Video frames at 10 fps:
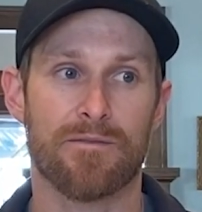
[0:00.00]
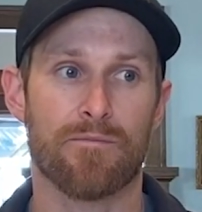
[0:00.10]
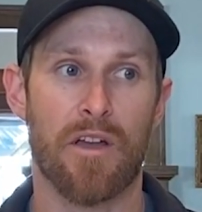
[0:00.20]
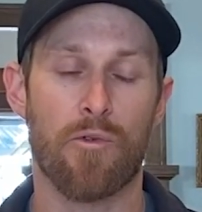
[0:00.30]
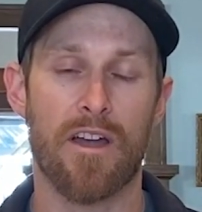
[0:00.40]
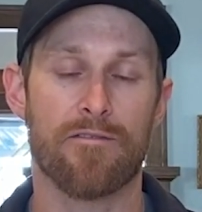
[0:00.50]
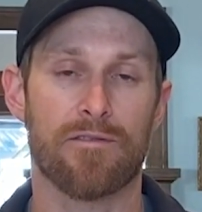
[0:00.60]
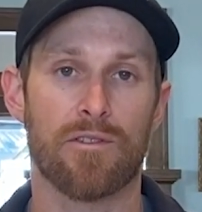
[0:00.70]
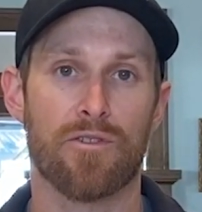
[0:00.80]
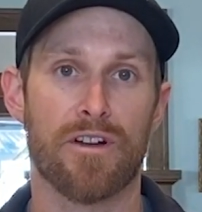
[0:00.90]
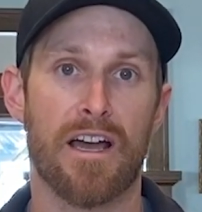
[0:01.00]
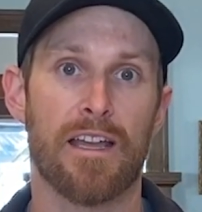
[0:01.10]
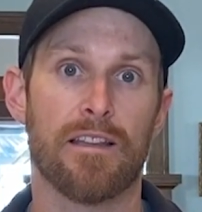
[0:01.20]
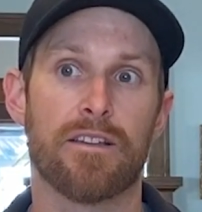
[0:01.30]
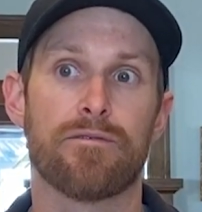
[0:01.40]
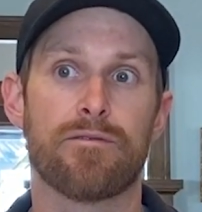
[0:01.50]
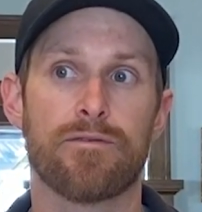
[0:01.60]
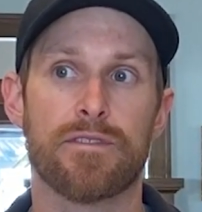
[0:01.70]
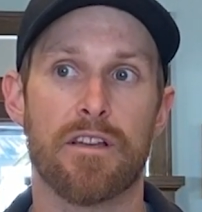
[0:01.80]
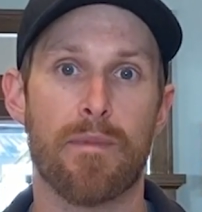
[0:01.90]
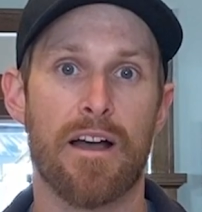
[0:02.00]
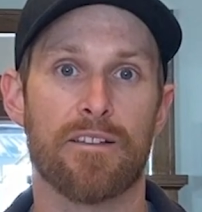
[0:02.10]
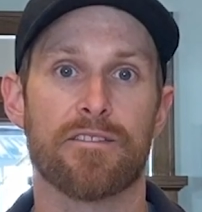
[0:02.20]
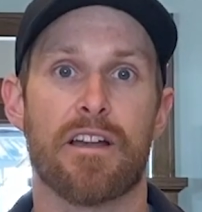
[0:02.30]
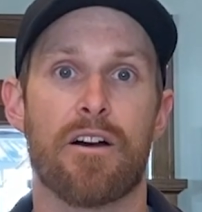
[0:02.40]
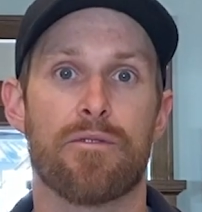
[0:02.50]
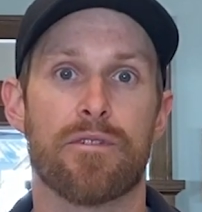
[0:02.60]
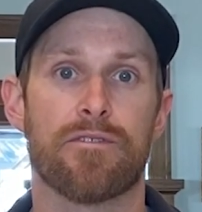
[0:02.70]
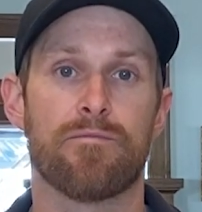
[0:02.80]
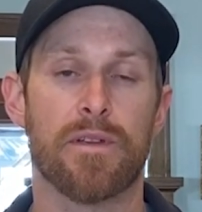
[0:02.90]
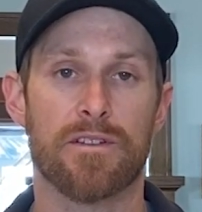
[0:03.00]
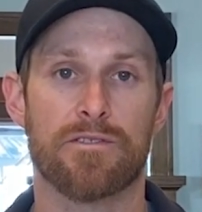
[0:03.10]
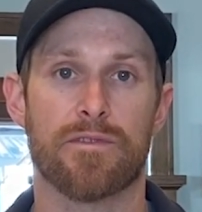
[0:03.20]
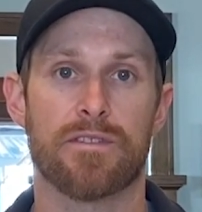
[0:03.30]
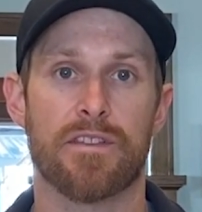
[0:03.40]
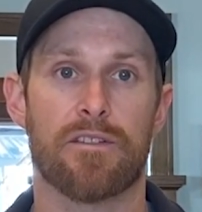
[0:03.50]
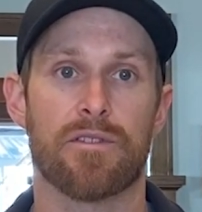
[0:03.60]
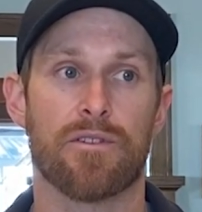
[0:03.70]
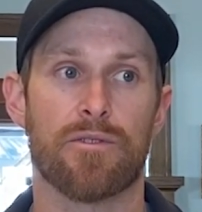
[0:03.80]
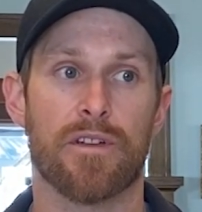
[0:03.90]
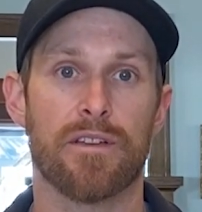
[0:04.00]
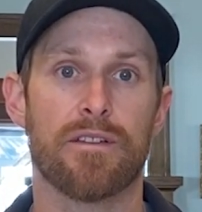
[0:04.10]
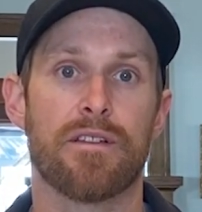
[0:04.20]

My wife Laura and I live 10 miles south of Beersford, South Dakota.